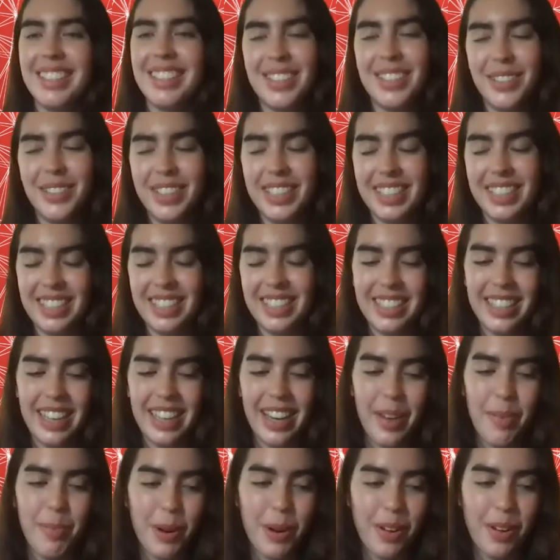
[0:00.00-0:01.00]
It's so easy to
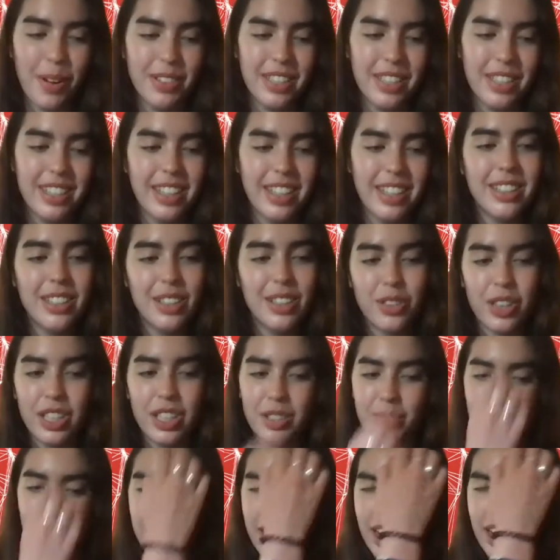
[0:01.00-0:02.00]
say, but obviously it's a
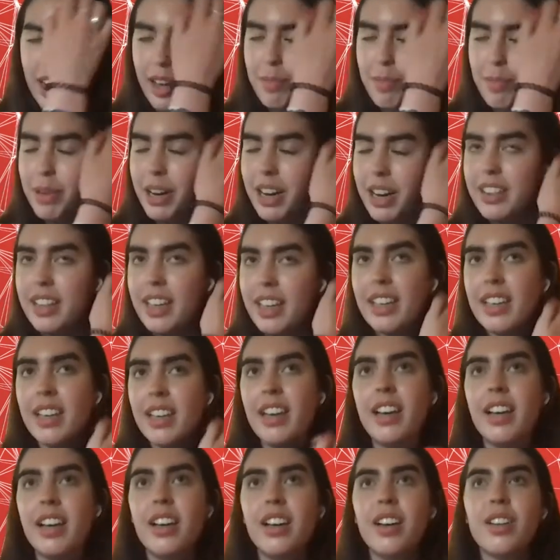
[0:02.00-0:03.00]
stressful time. But I think
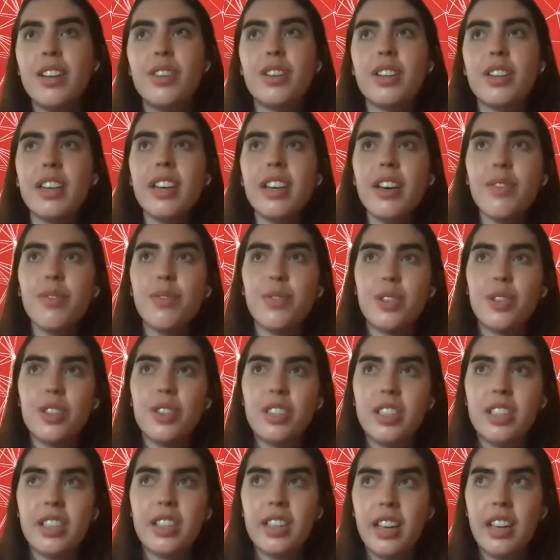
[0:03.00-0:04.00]
looking at
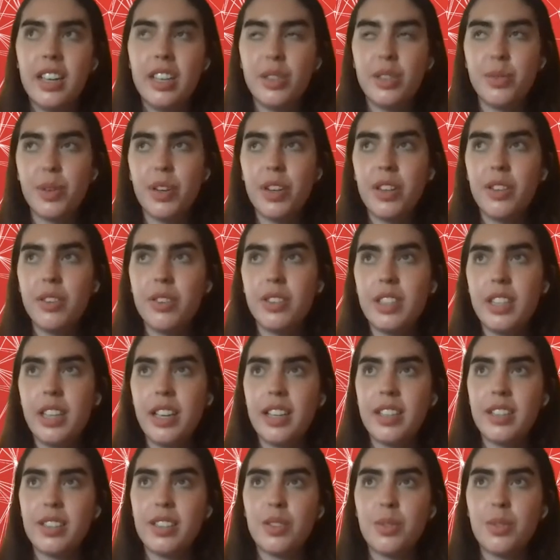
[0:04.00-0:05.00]
first year, it is one of those
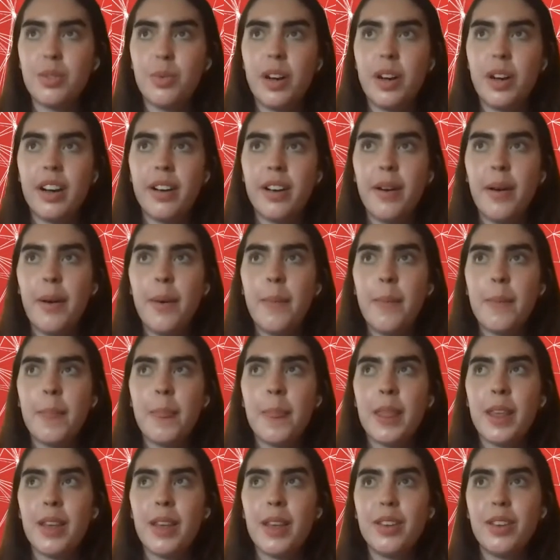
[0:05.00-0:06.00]
things where
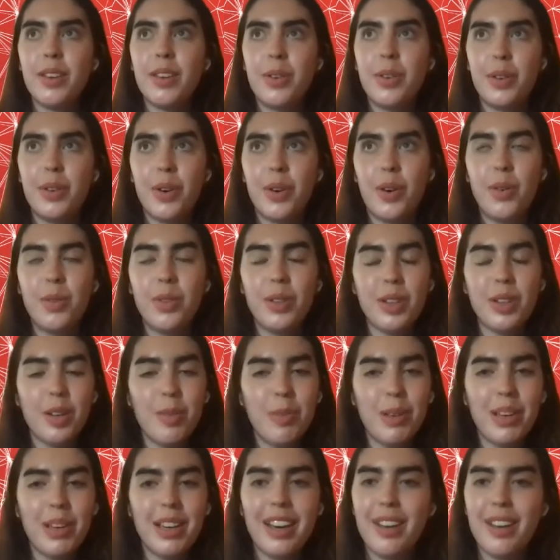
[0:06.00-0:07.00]
you're only going
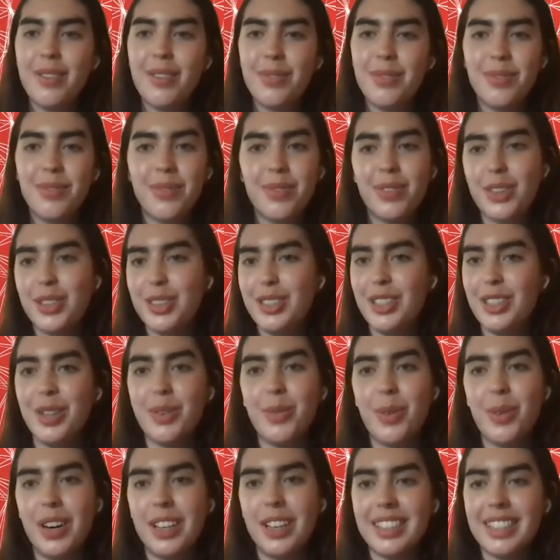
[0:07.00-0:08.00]
to be in first
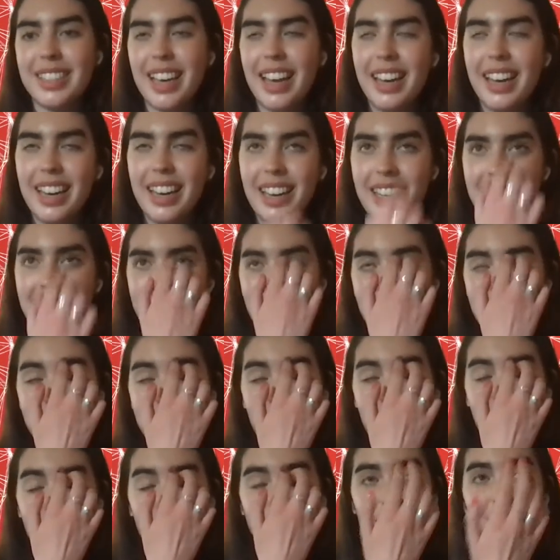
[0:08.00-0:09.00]
year once, and it's
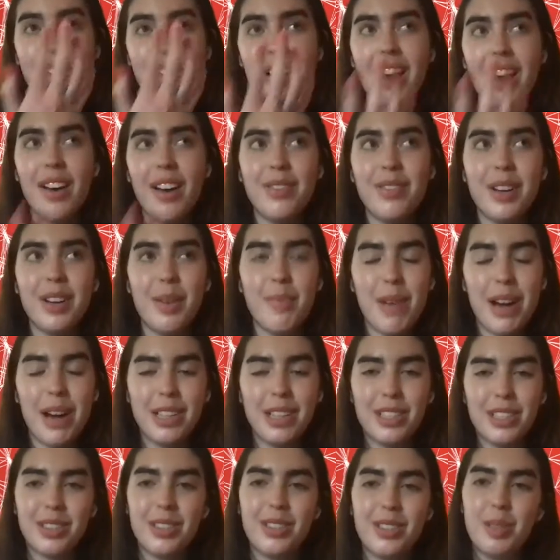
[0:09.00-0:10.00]
kind of a very
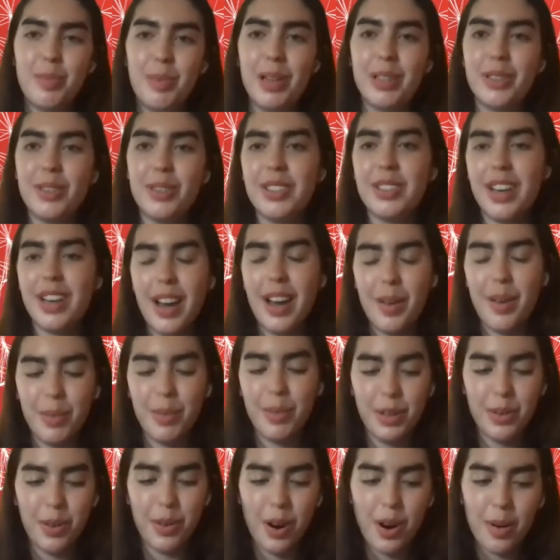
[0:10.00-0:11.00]
magical and special time
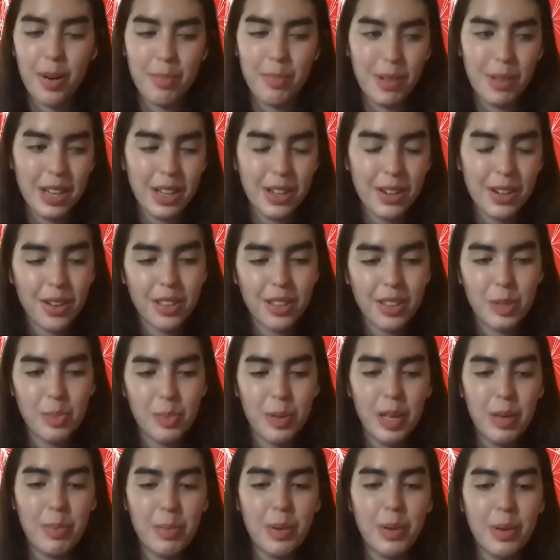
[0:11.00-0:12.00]
where you are meeting all these
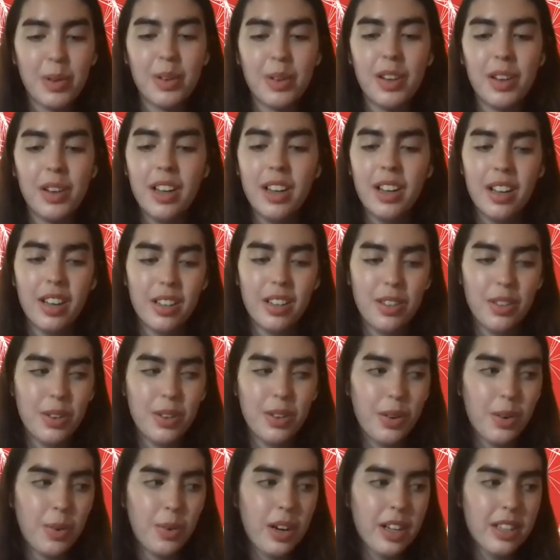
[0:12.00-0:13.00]
people.
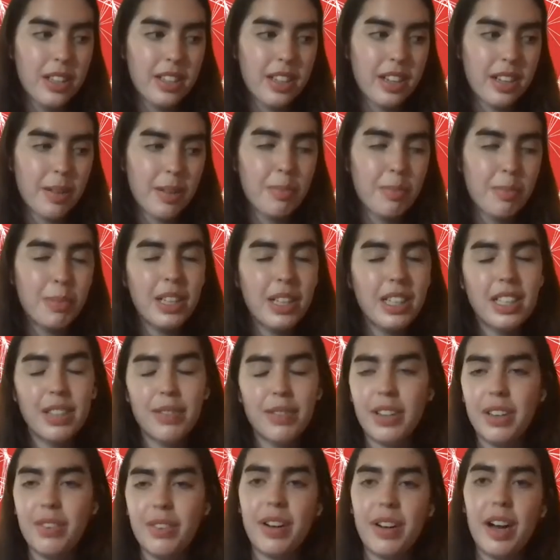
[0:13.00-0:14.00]
It's a completely
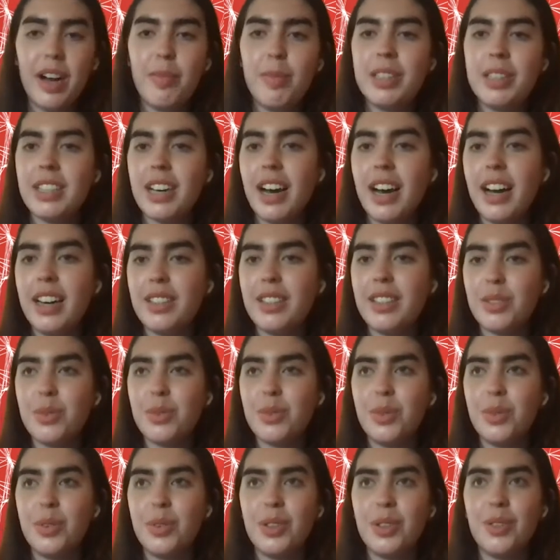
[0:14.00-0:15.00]
different environment to high
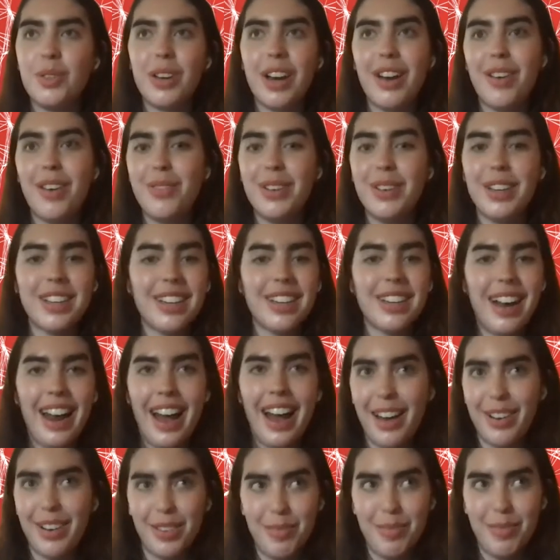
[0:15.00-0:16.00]
school. You kind of feel like an
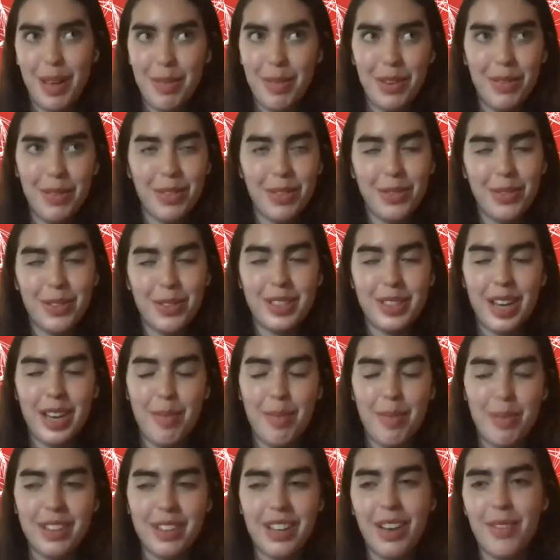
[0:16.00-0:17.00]
adult maybe for the first
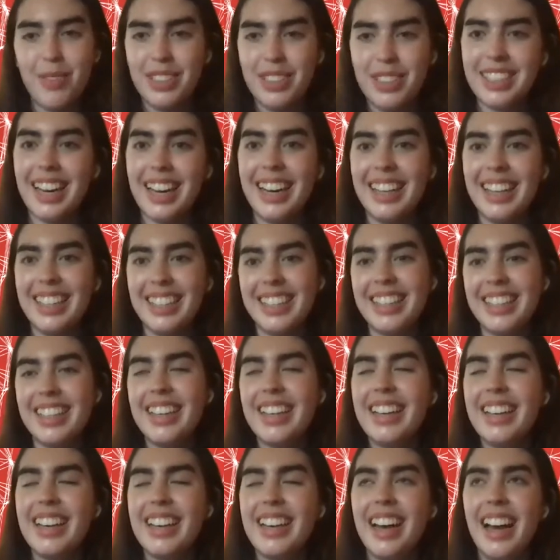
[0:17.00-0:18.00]
time in your life, at least I did.
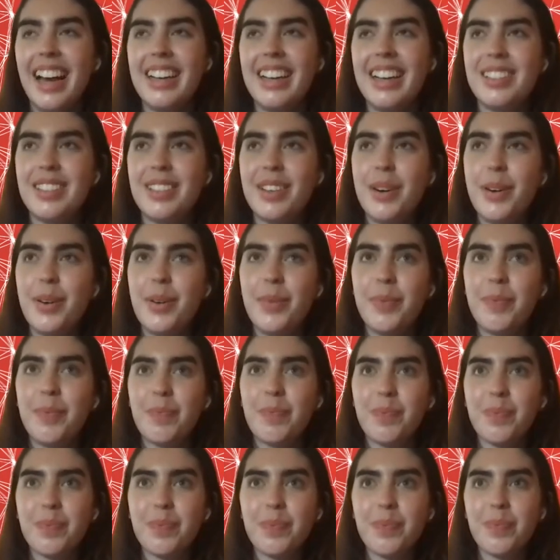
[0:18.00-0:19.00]
And so
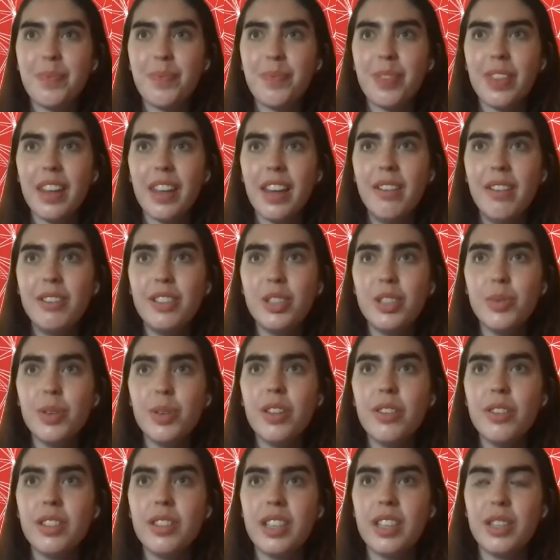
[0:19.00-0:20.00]
it was just one
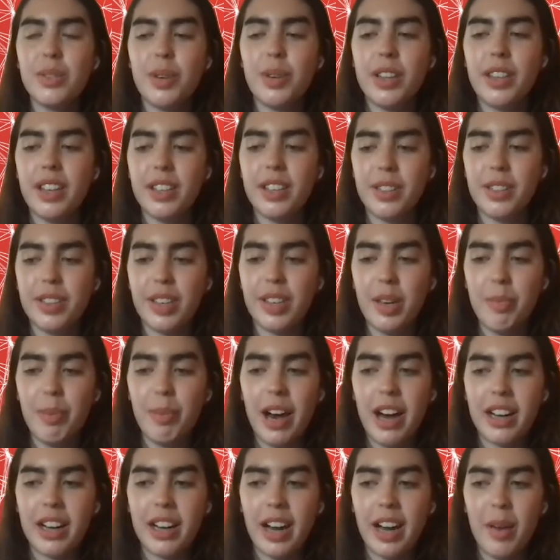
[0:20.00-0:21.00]
of those things where I think looking
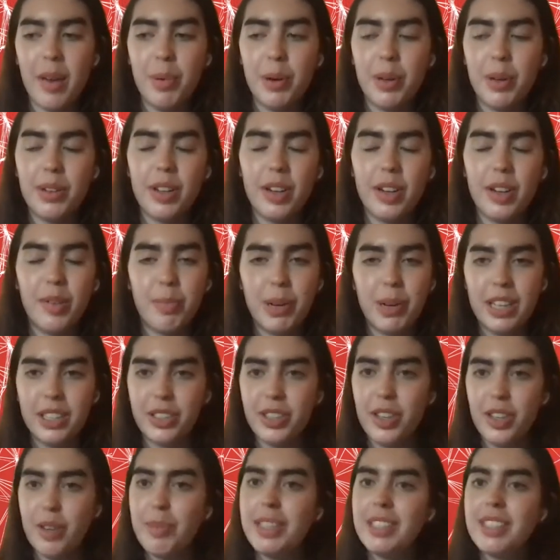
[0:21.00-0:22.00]
back, I put a lot of
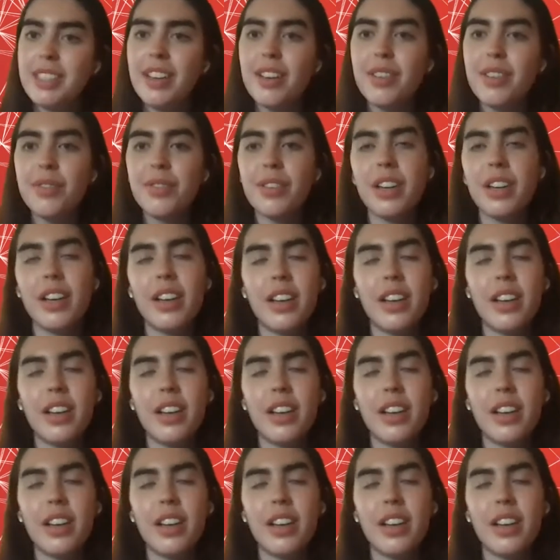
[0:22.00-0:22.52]
pressure on myself.